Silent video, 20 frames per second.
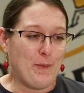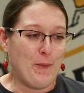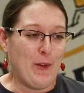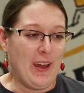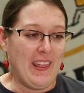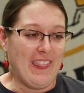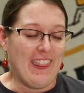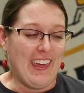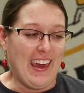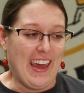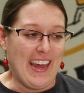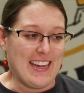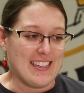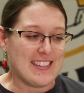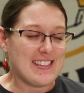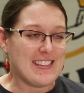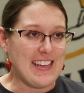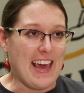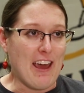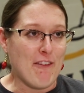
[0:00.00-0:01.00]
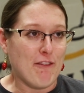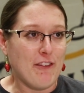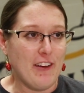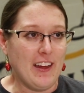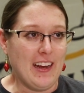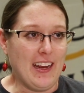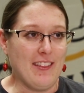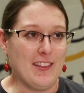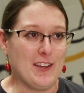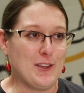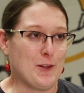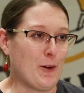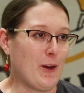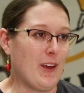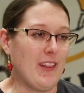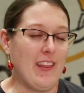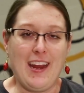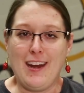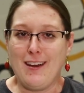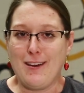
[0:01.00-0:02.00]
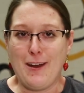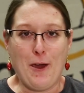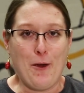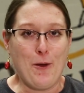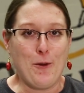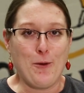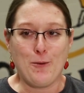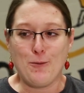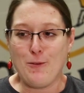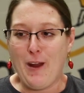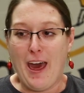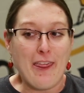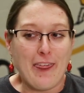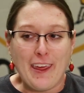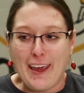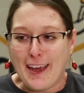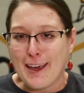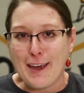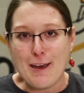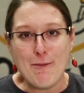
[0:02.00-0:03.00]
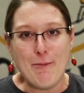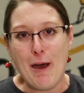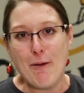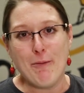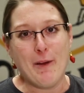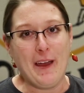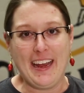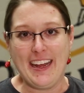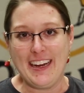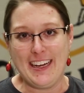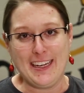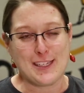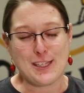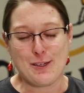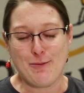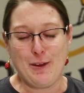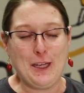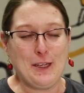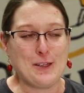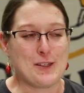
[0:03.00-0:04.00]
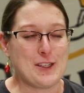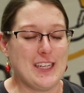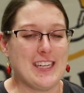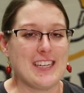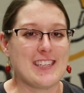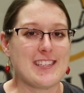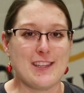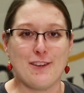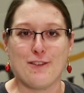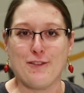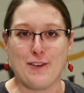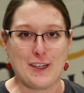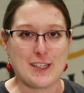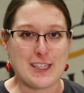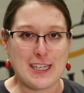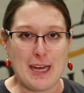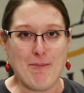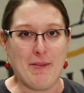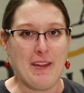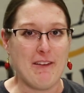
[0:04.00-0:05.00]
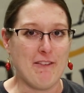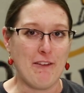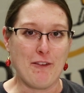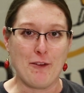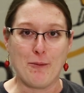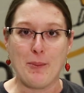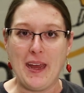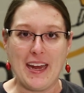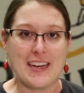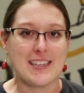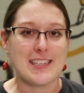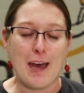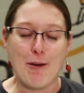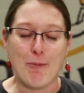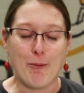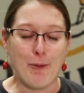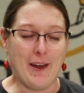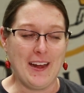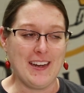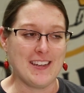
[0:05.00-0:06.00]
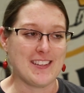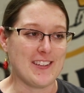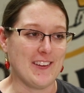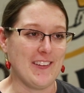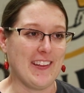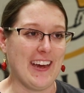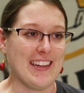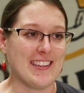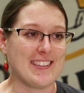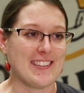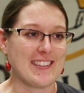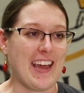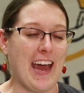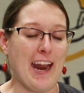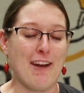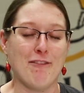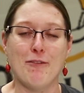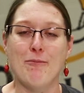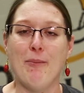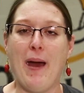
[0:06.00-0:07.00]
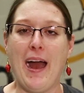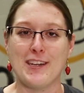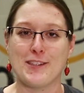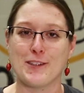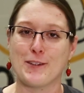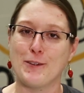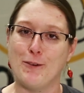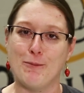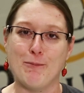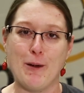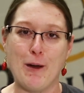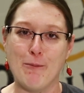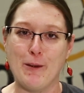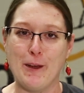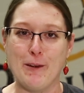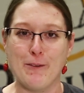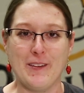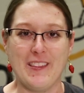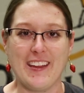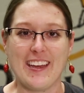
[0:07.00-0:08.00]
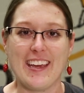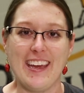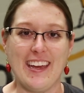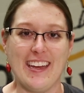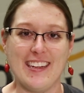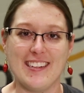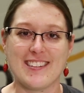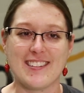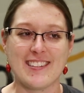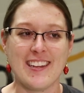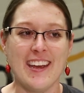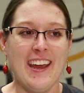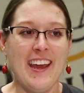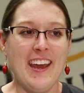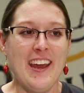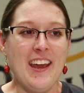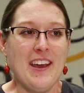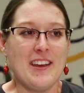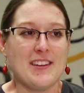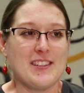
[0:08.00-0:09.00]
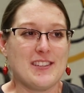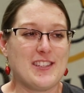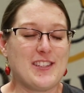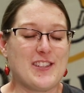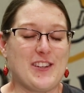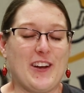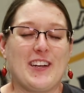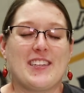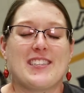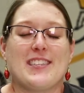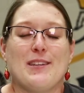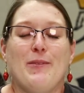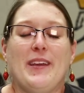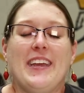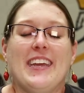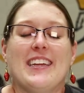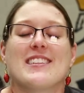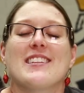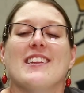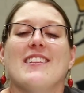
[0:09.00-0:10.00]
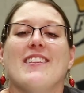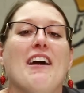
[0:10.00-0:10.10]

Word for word: when they set foot in the door, they know nothing about playing an instrument. Usually it's the first time they've ever picked up one. So that's kind of a magical moment when the kids start to begin to